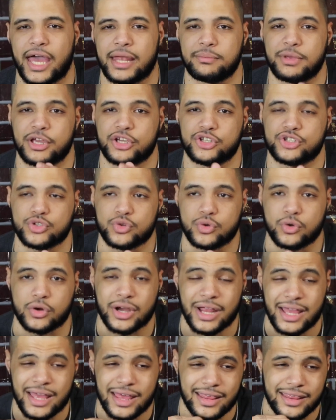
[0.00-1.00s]
and make sure
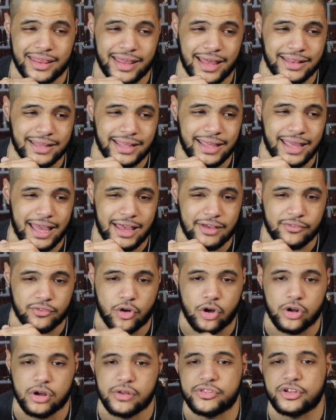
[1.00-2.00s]
that they have
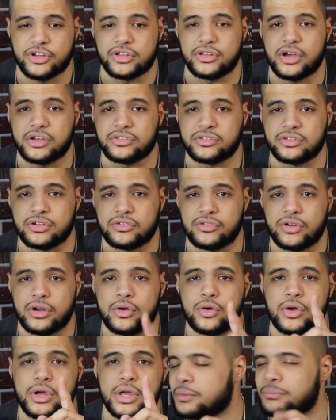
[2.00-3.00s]
all of their ducks in a
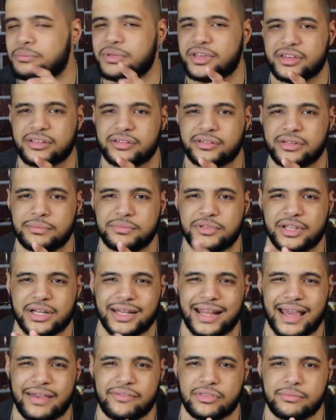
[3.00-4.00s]
row, because some
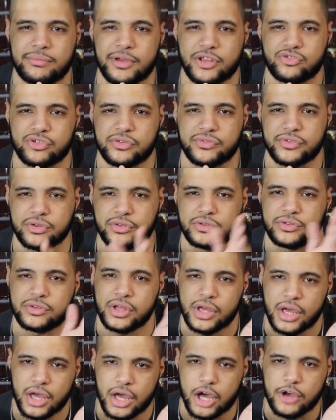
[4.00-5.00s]
didn't have the best reviews
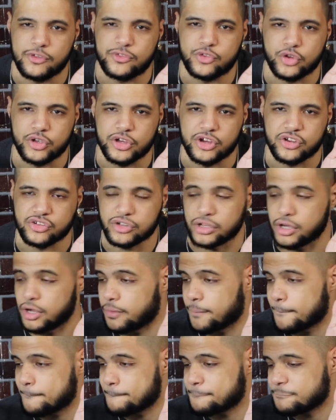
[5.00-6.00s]
a few years ago.
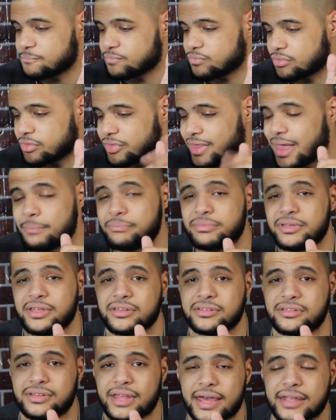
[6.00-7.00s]
That
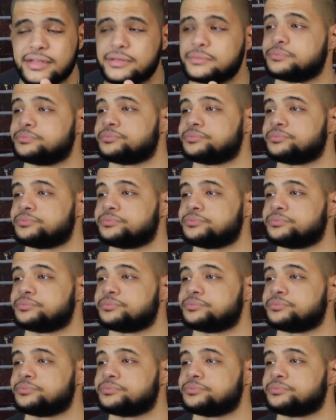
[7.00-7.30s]
being said,